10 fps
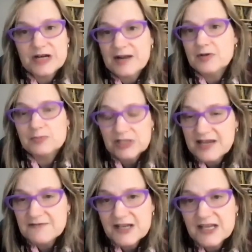but I'm a
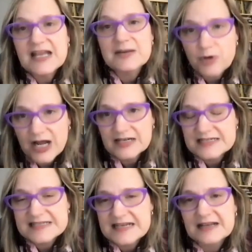believing and
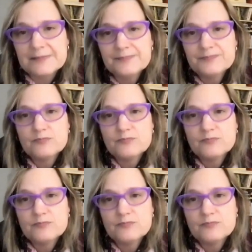practicing